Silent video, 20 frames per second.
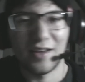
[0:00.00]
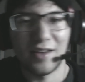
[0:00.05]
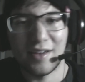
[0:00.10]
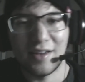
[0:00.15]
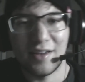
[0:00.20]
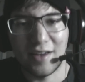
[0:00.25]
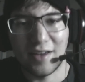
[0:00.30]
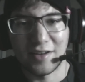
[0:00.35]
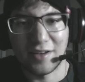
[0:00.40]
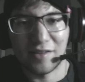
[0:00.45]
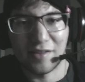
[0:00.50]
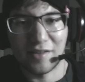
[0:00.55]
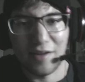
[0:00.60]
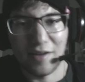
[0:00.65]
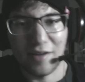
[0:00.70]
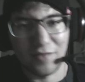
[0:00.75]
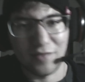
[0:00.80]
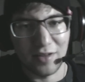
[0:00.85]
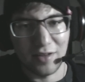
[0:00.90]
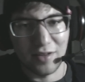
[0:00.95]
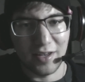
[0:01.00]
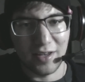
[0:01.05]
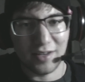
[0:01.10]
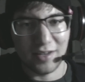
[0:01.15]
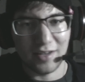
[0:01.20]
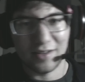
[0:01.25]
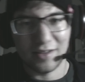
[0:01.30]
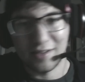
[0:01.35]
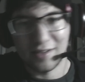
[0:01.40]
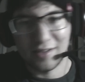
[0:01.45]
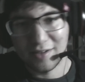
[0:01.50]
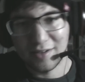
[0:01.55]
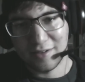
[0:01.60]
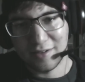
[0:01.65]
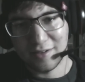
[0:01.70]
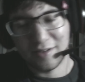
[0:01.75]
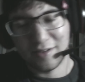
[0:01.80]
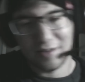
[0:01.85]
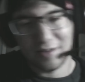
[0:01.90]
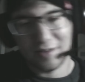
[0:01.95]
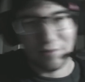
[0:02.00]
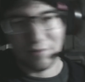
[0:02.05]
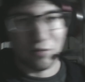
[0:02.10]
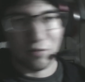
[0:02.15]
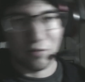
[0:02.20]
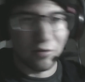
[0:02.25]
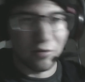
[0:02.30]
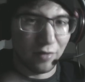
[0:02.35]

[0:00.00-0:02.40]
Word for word: I just have to like point